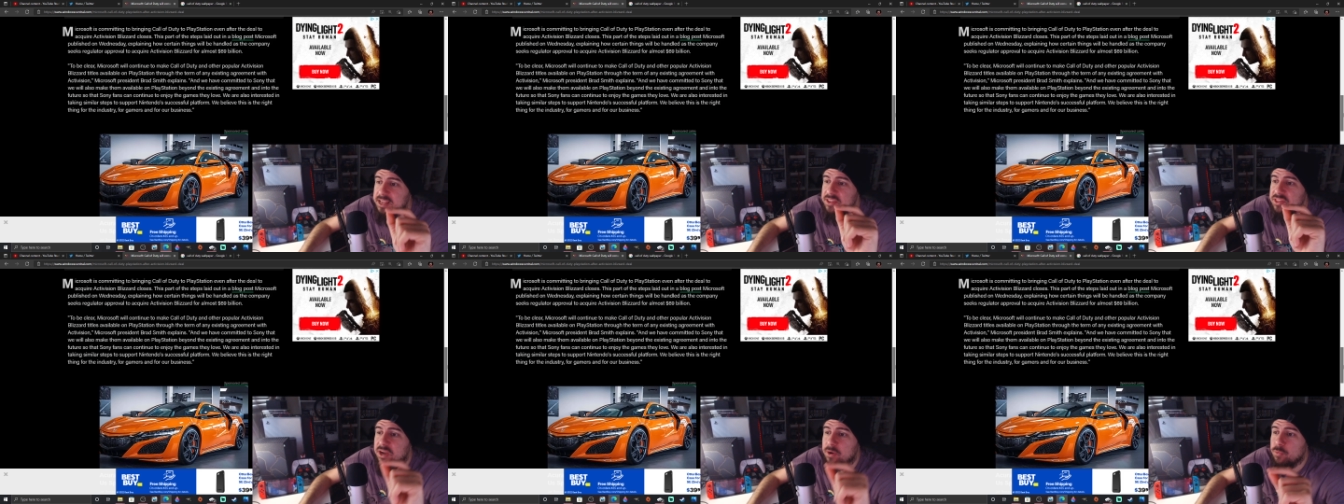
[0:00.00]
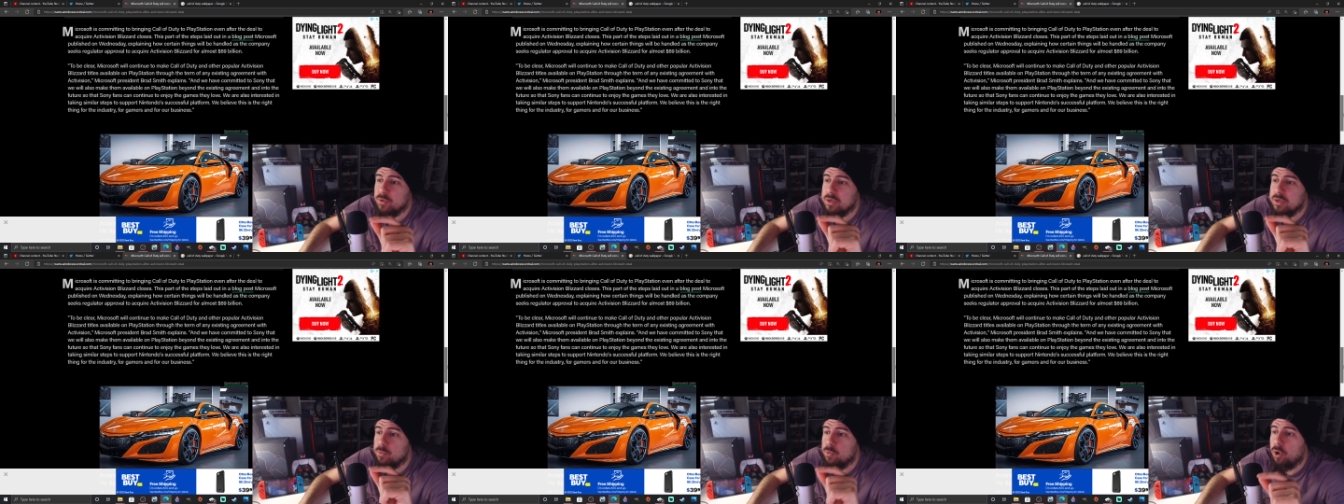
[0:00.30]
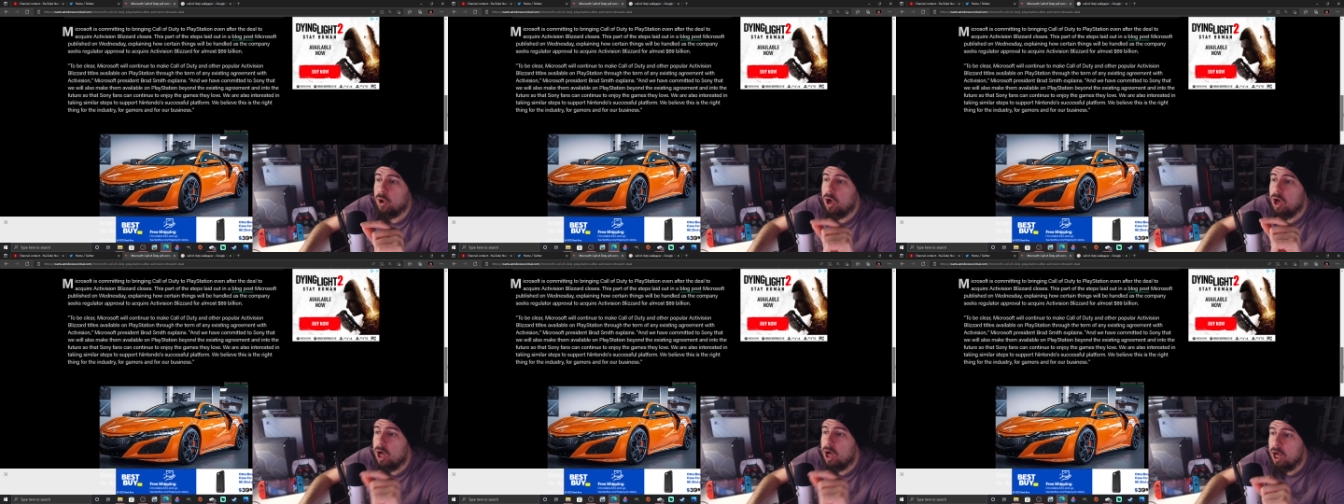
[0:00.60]
that we
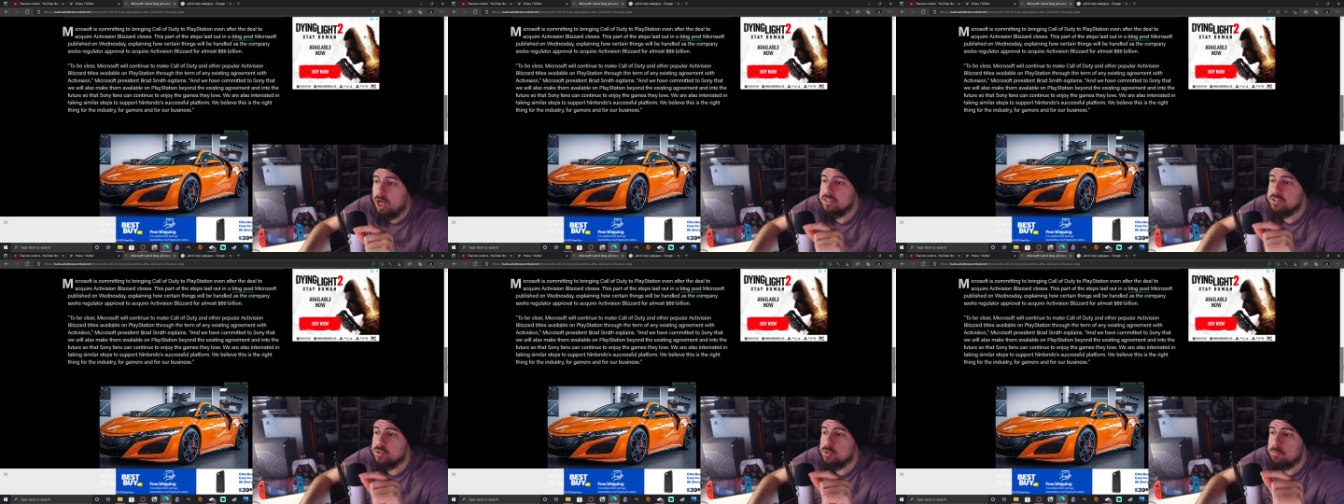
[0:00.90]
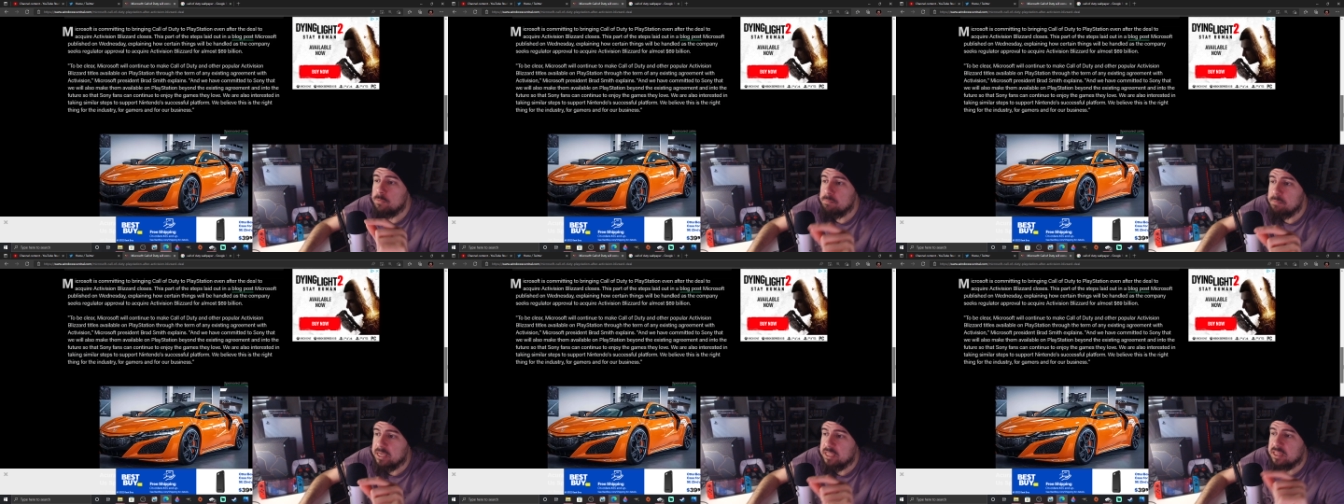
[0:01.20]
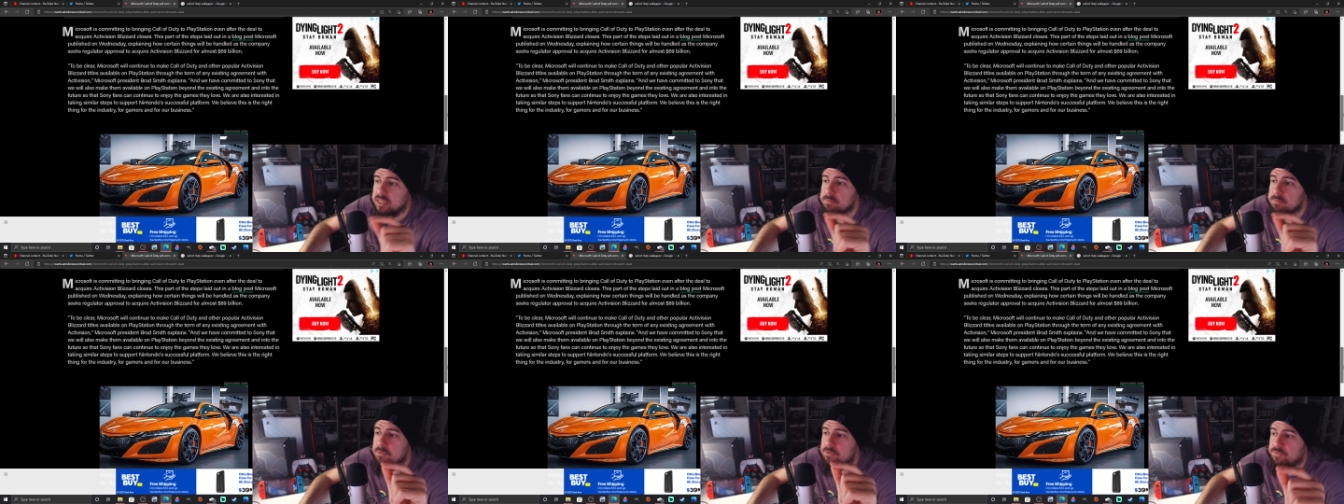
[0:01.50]
will also
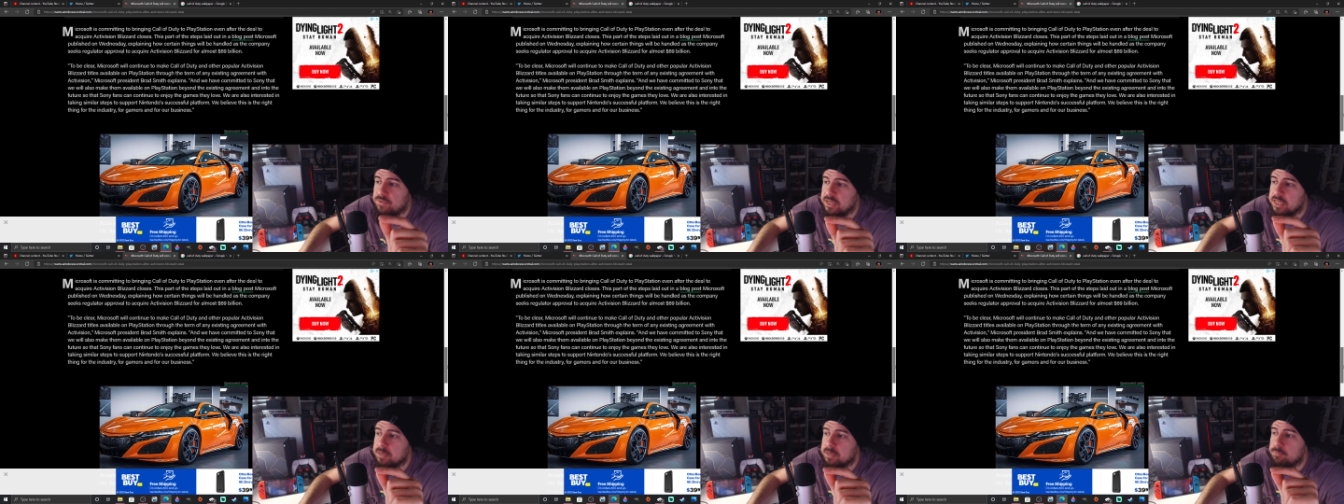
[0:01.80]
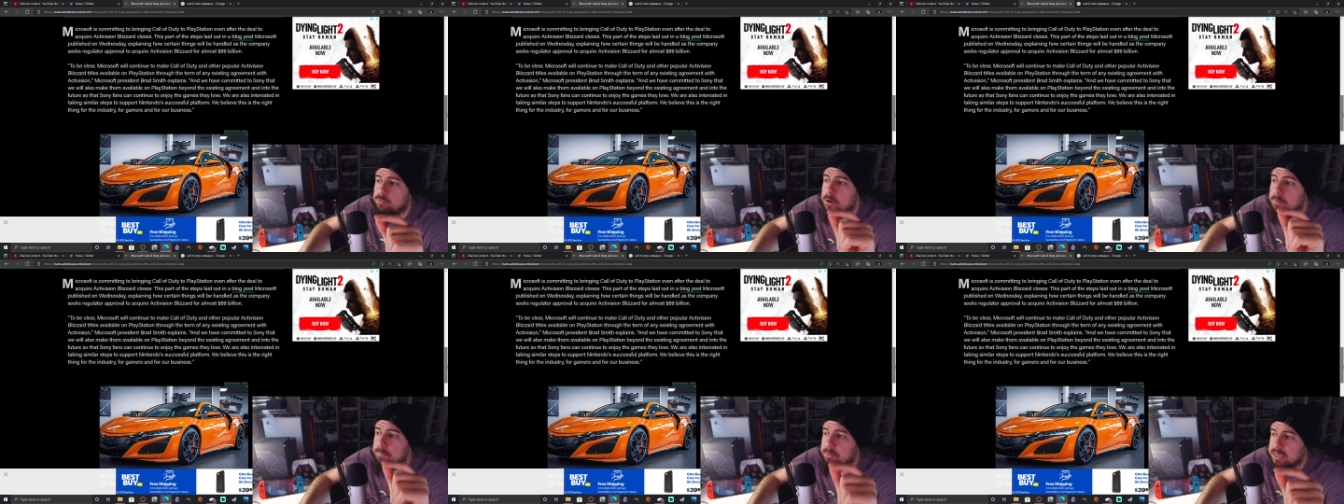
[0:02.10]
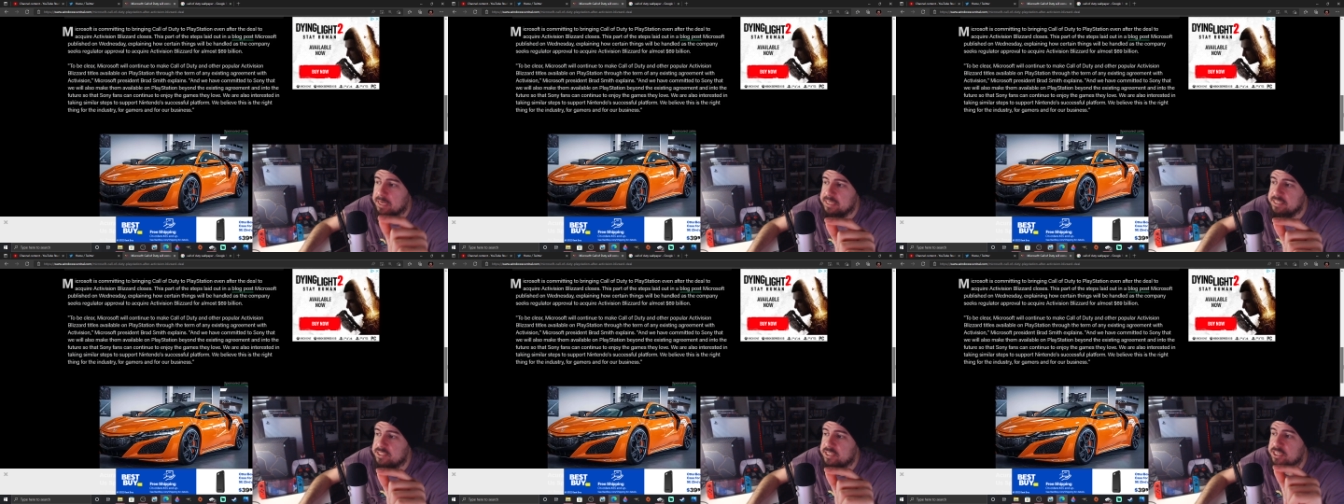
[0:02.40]
make them available on
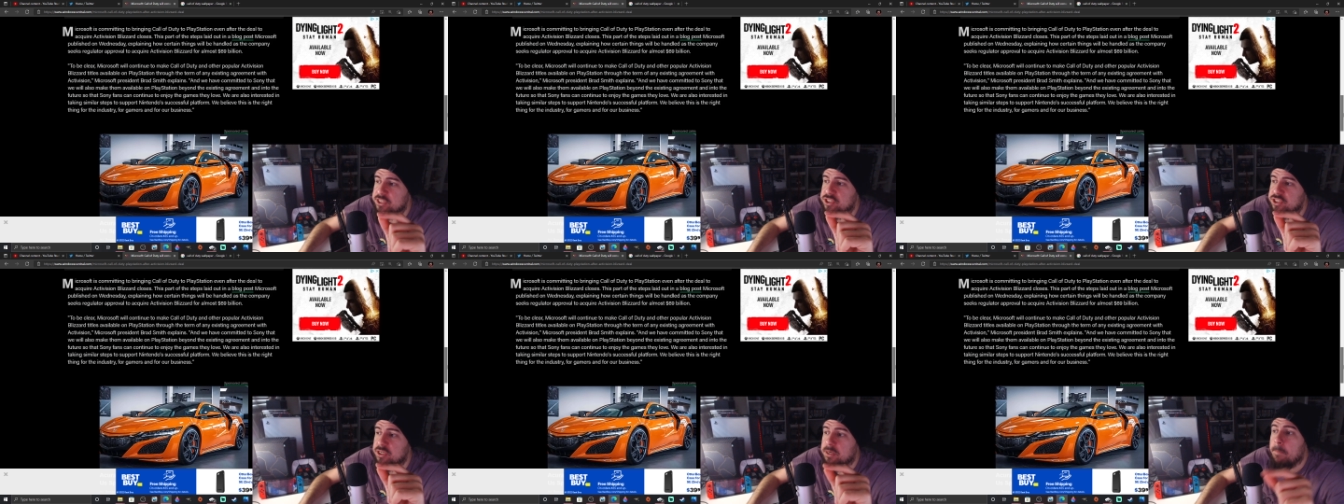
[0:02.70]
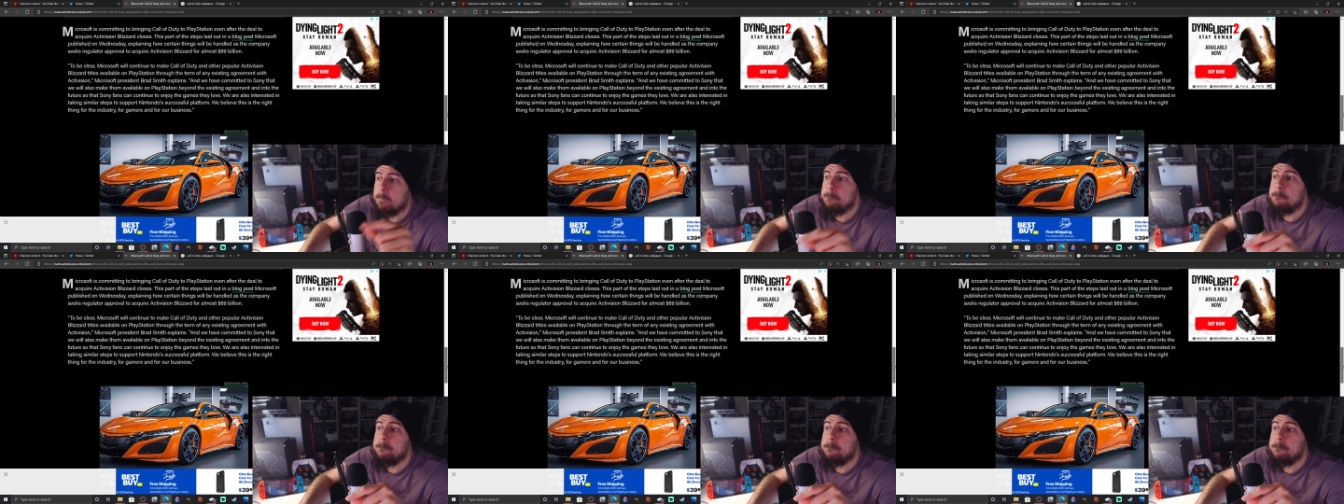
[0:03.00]
PlayStation